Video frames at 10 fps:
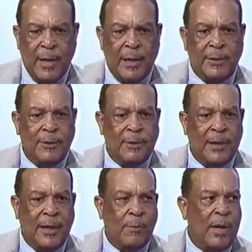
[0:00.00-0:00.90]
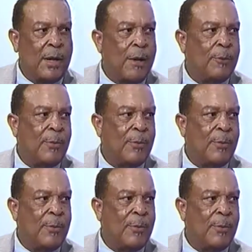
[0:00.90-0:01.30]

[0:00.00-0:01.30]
went to Arizona State and made